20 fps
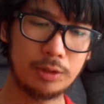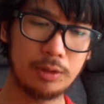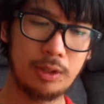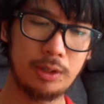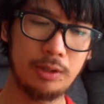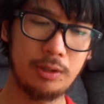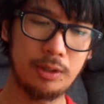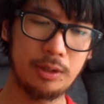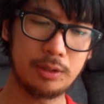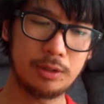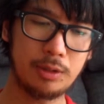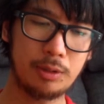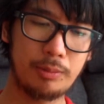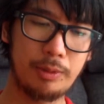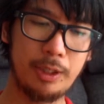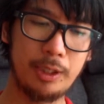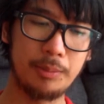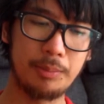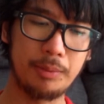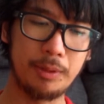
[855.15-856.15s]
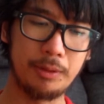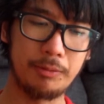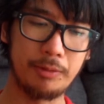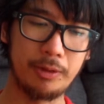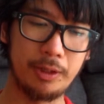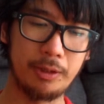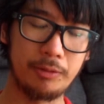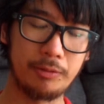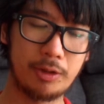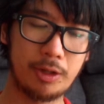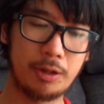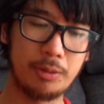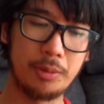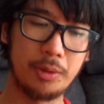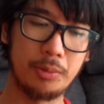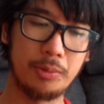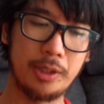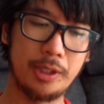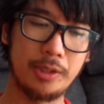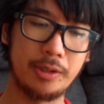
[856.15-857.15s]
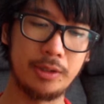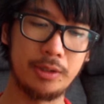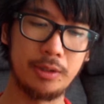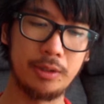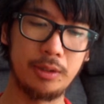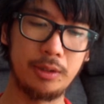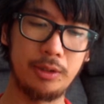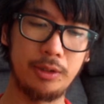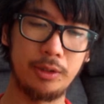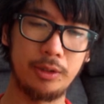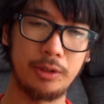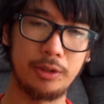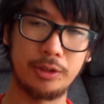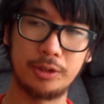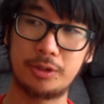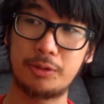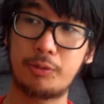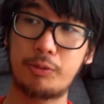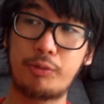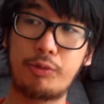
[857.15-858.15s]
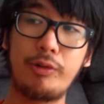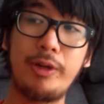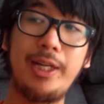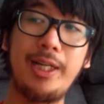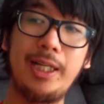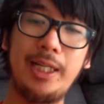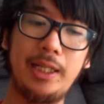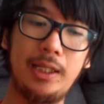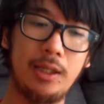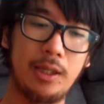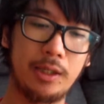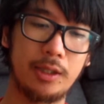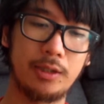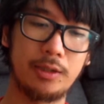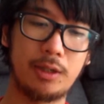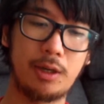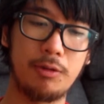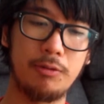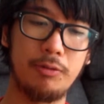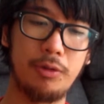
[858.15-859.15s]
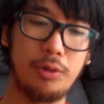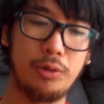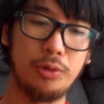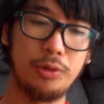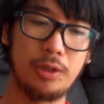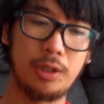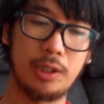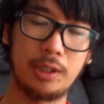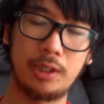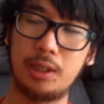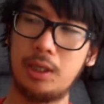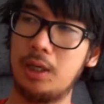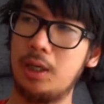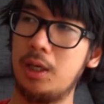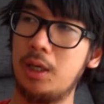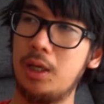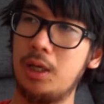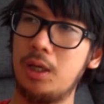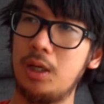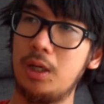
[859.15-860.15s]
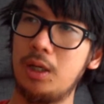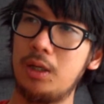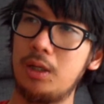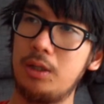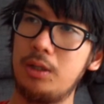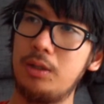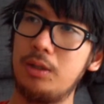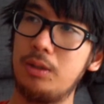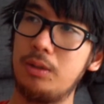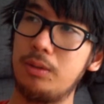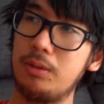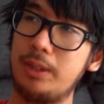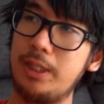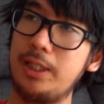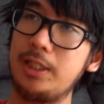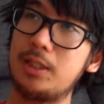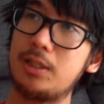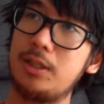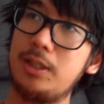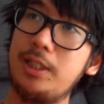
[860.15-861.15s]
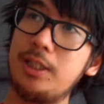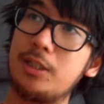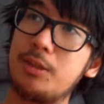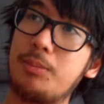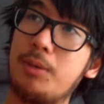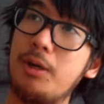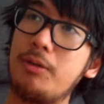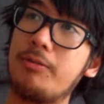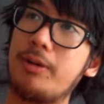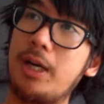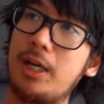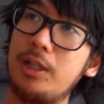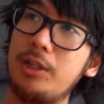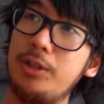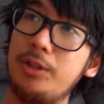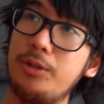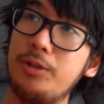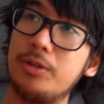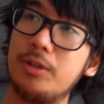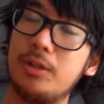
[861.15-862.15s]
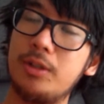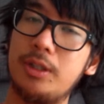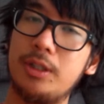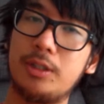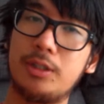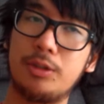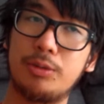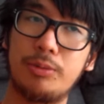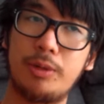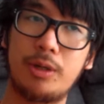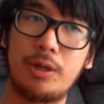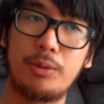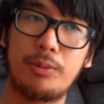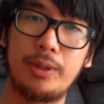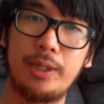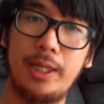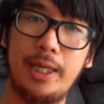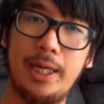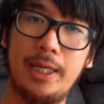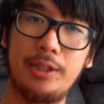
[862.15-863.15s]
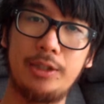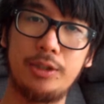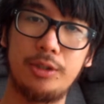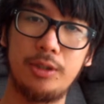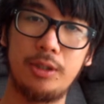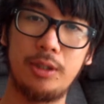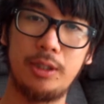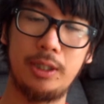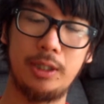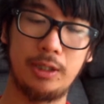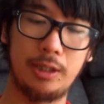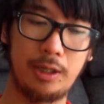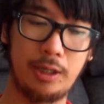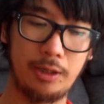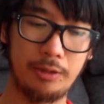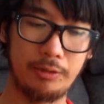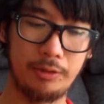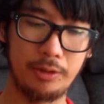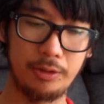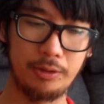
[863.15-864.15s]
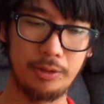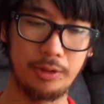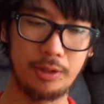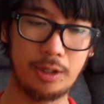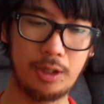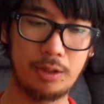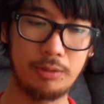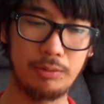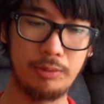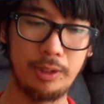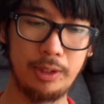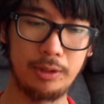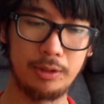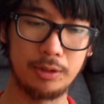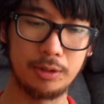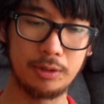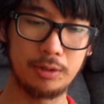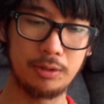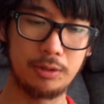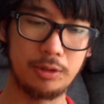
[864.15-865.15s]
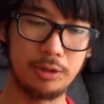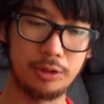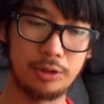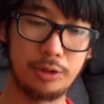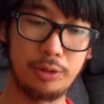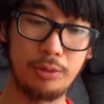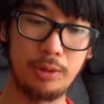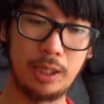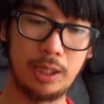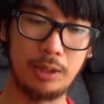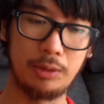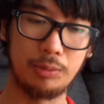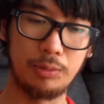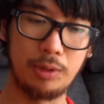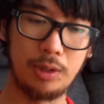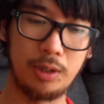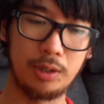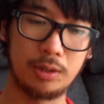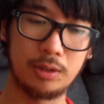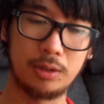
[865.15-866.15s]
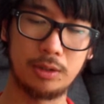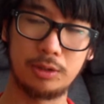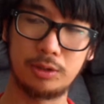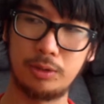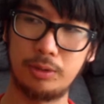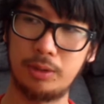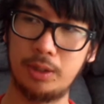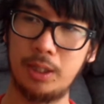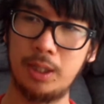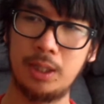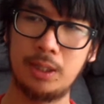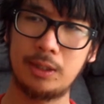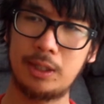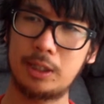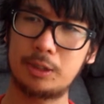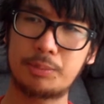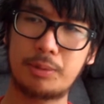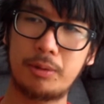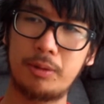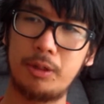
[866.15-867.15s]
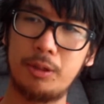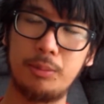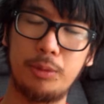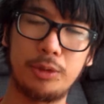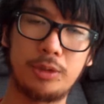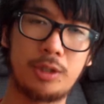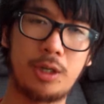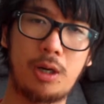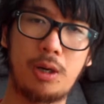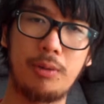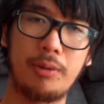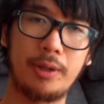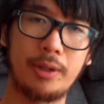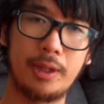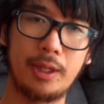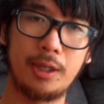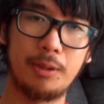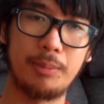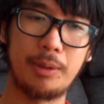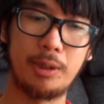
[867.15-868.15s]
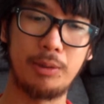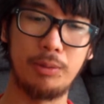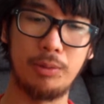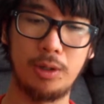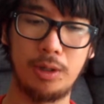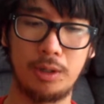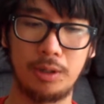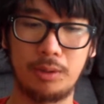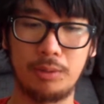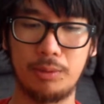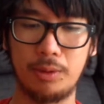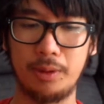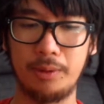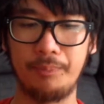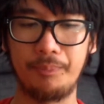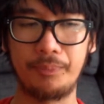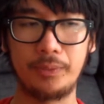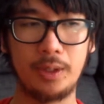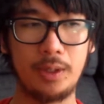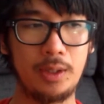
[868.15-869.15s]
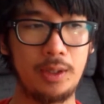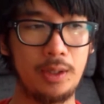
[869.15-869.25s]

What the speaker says: So like it's not really an environment where you can just freely like divulge like these are my values and this is where I want to head in life. You can't really just do that in works, and so that's probably the most tiring thing about work, right?